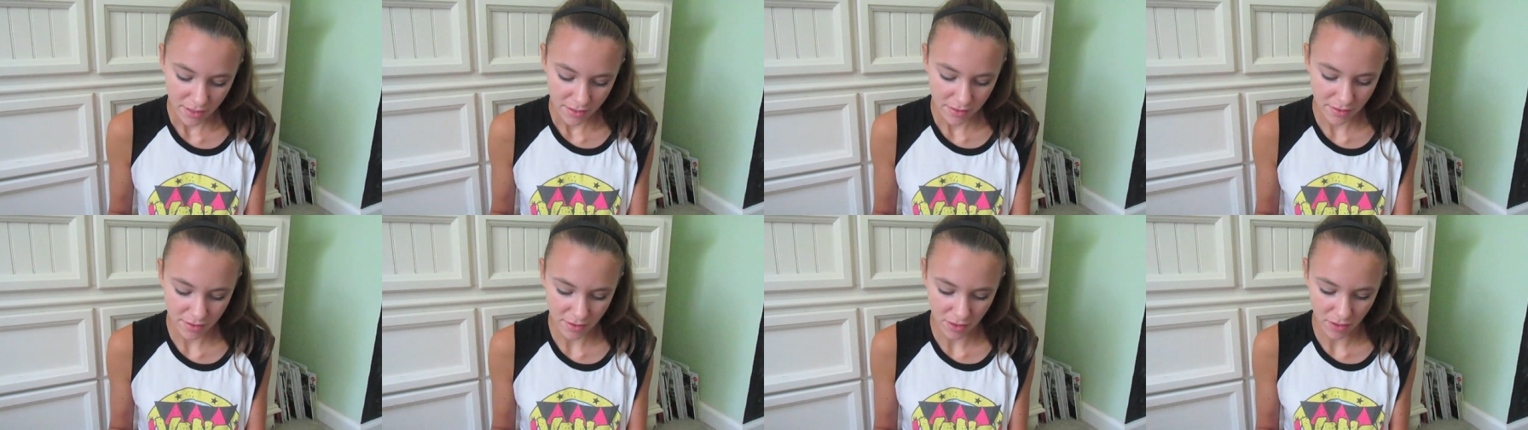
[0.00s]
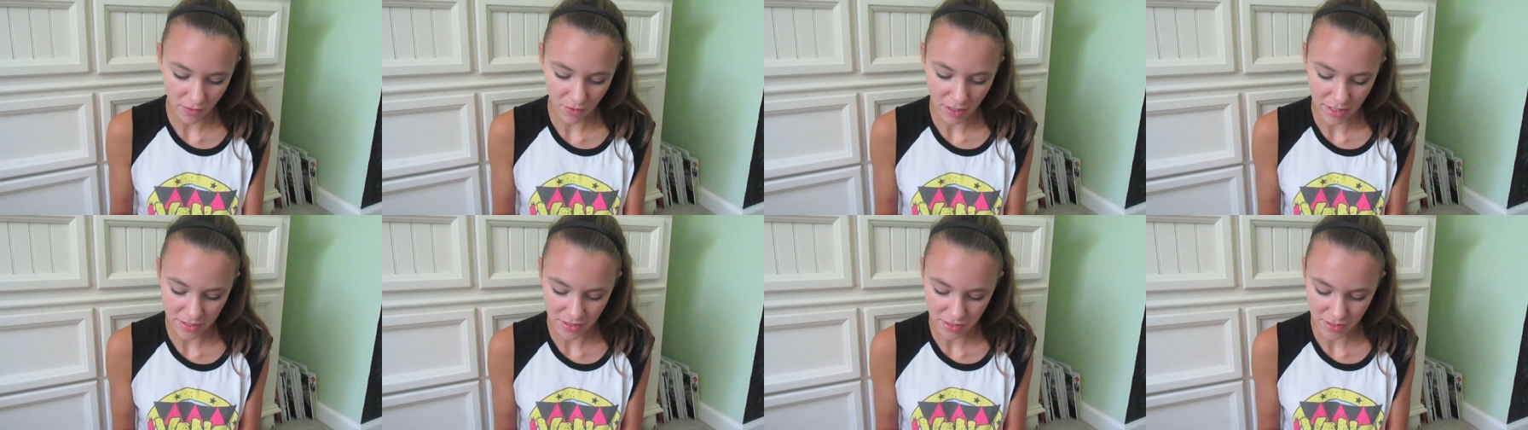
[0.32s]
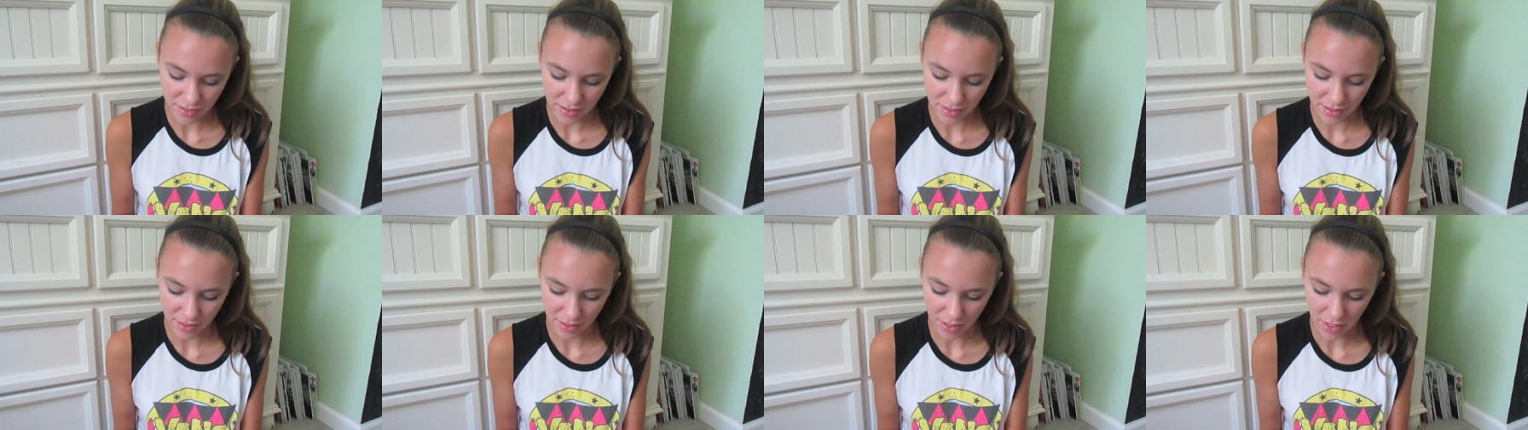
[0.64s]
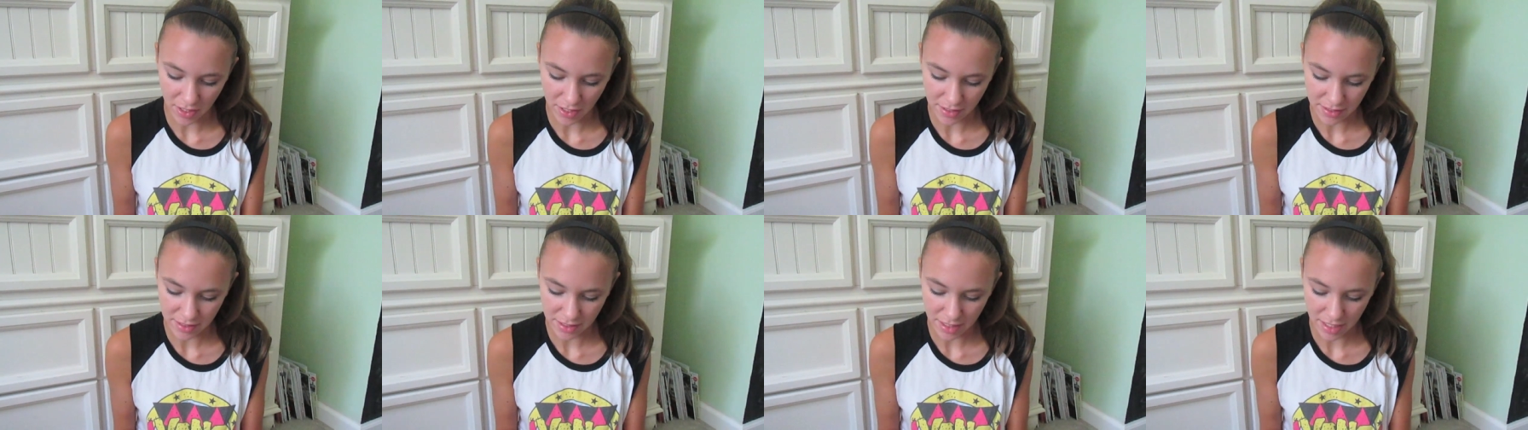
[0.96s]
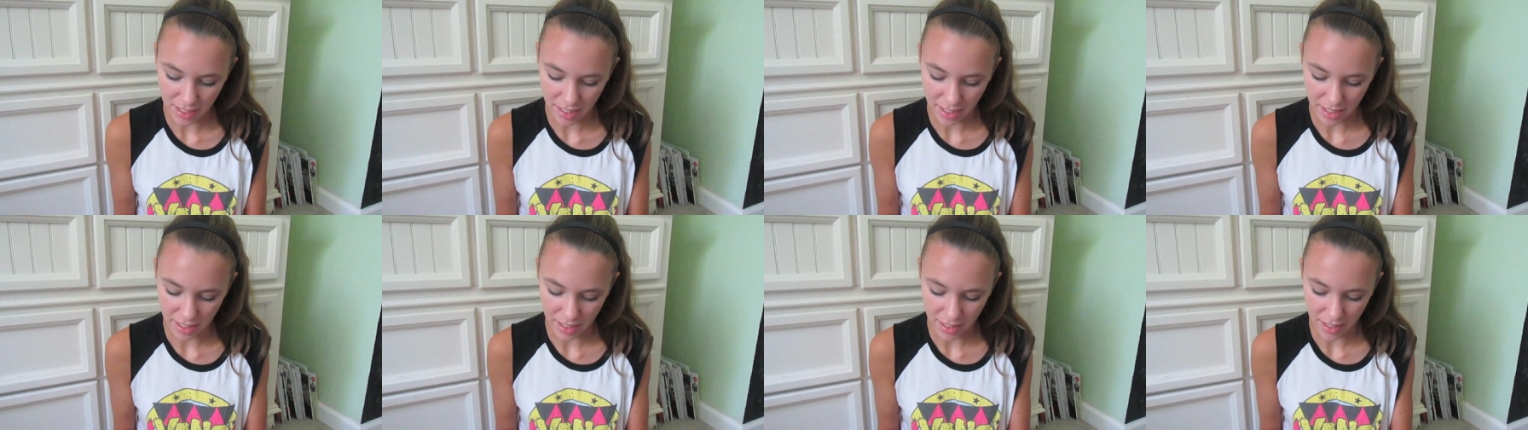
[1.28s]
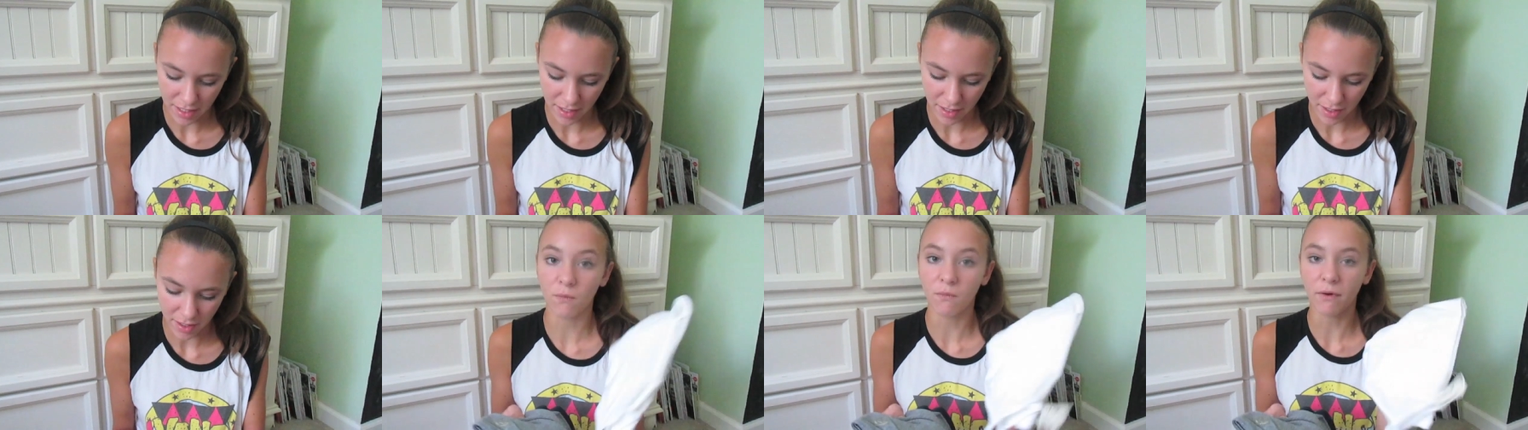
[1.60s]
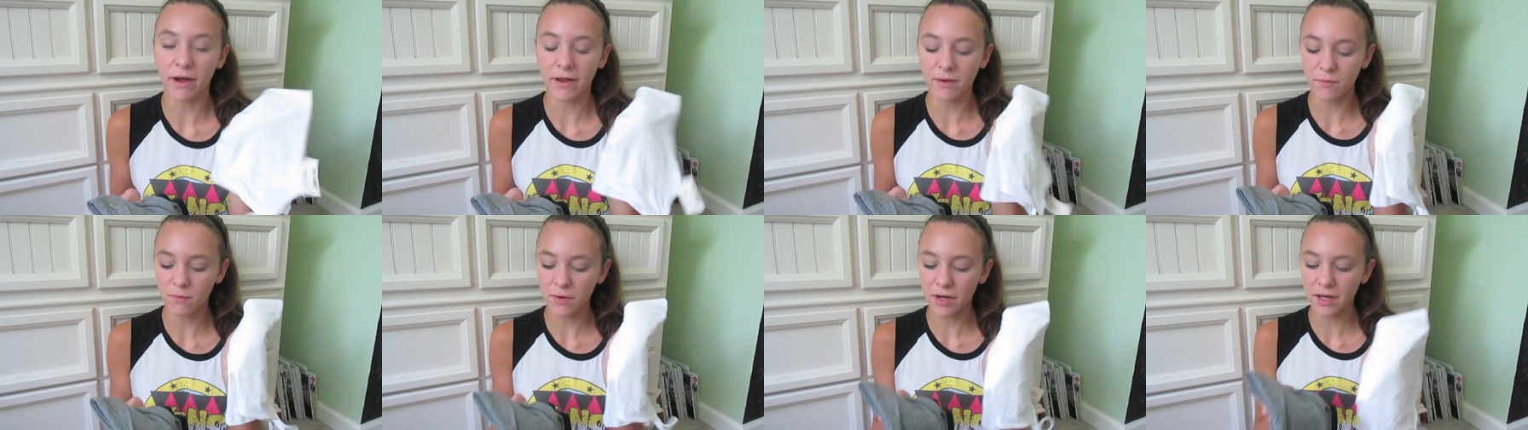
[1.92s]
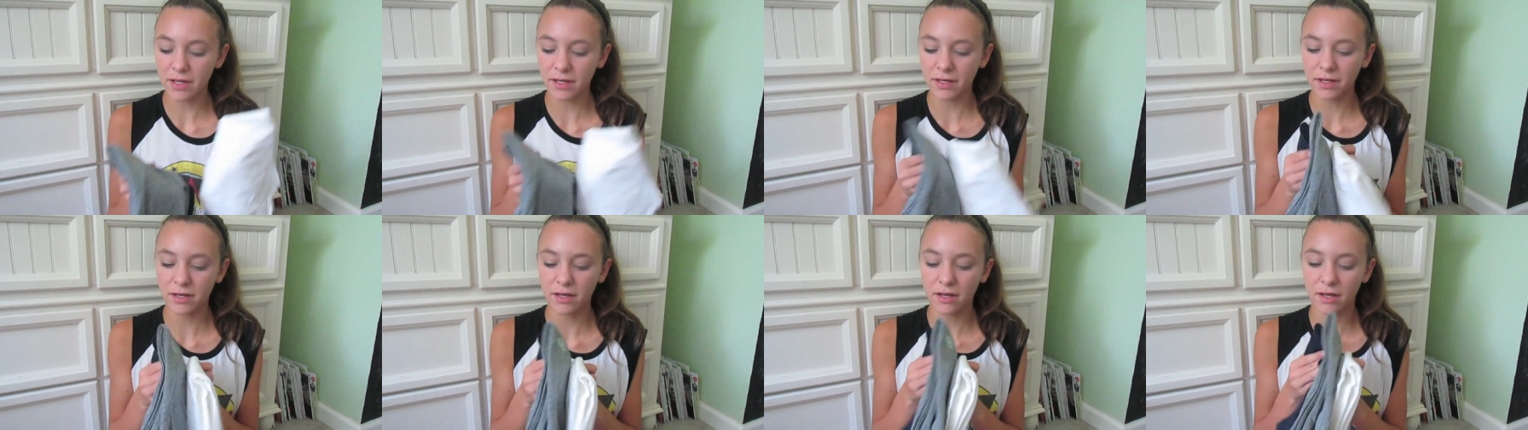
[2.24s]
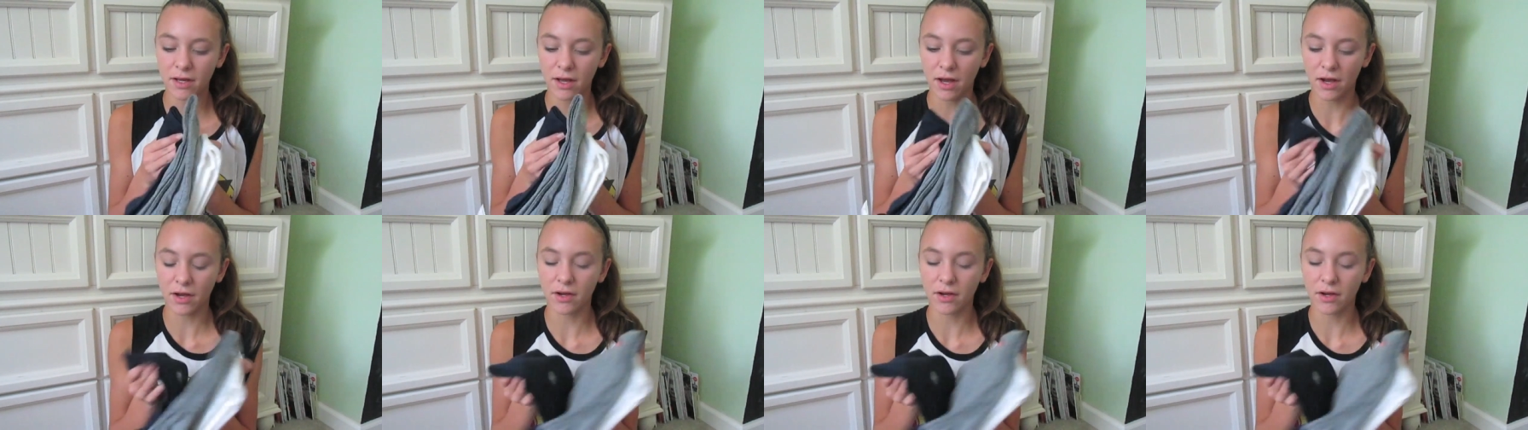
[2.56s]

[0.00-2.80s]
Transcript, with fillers: So I just got a white one,